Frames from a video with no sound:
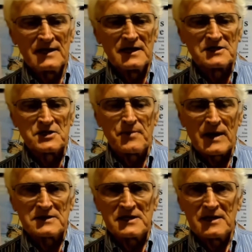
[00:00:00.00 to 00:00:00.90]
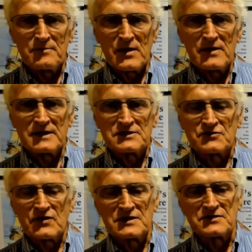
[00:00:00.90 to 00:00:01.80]
and supposedly buried his
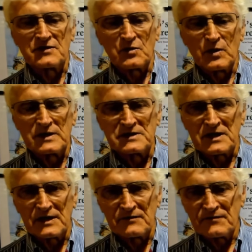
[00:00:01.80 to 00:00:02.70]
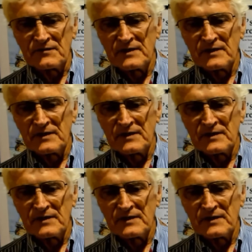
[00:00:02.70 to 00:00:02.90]
treasure at Queenscliff.